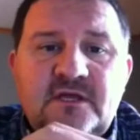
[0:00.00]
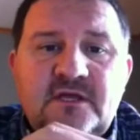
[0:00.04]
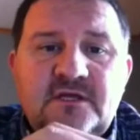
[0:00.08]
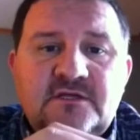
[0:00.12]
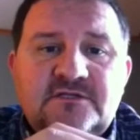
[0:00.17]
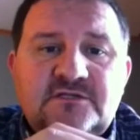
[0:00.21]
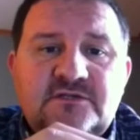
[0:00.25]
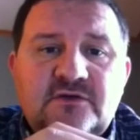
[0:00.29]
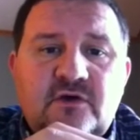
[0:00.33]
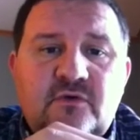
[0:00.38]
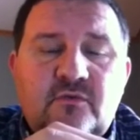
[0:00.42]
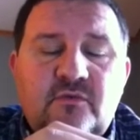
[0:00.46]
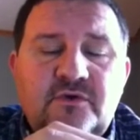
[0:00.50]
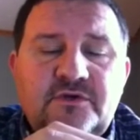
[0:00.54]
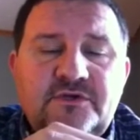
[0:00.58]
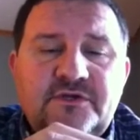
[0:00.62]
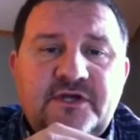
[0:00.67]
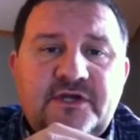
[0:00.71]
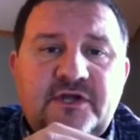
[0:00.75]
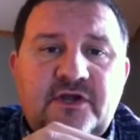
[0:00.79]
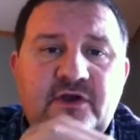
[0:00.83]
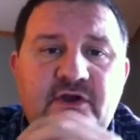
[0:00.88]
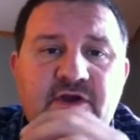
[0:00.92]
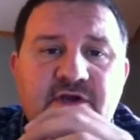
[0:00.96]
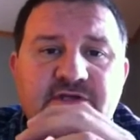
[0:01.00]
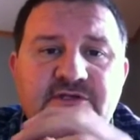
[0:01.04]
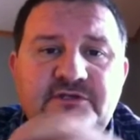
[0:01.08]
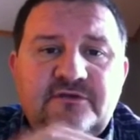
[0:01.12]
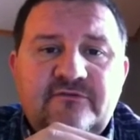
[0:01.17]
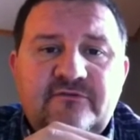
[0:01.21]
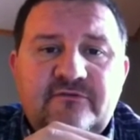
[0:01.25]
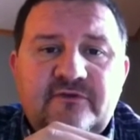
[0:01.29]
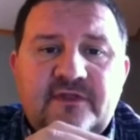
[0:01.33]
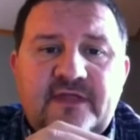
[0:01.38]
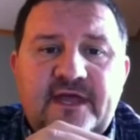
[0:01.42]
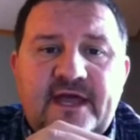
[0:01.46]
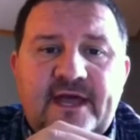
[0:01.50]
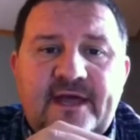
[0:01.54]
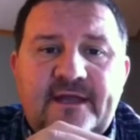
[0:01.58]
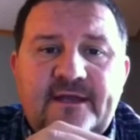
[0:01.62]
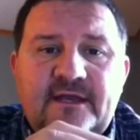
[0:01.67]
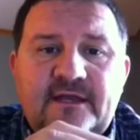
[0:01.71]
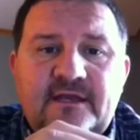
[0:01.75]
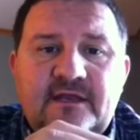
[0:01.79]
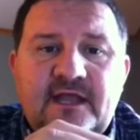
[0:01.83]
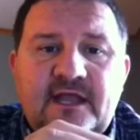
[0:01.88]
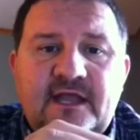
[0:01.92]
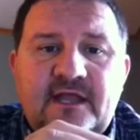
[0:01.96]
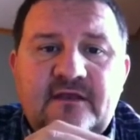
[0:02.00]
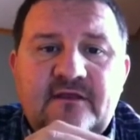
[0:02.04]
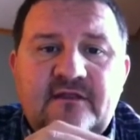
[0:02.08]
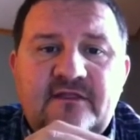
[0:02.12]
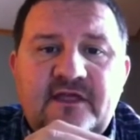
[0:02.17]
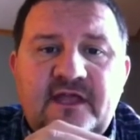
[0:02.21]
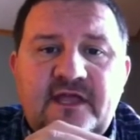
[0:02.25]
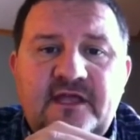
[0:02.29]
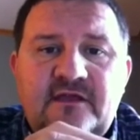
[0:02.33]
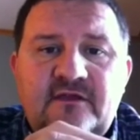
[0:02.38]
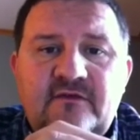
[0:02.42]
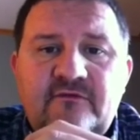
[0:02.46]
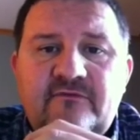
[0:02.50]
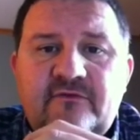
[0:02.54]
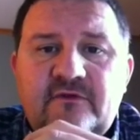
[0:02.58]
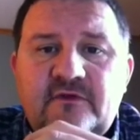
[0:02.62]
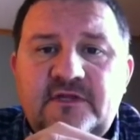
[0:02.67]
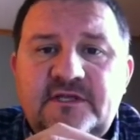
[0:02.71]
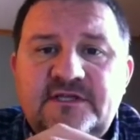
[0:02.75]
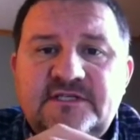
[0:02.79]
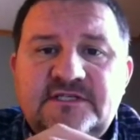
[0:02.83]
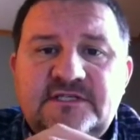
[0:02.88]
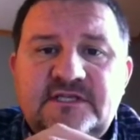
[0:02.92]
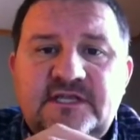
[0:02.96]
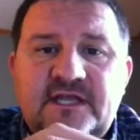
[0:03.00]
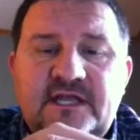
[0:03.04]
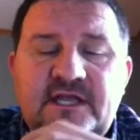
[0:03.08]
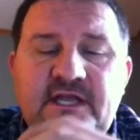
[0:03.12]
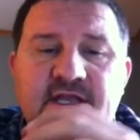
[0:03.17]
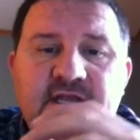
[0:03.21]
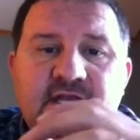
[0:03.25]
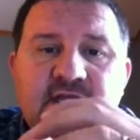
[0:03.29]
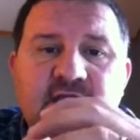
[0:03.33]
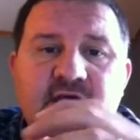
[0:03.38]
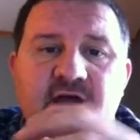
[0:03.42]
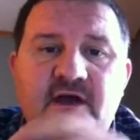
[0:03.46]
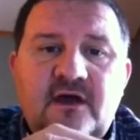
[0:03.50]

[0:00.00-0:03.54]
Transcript: So I want to encourage you for that, and thank you for listening, and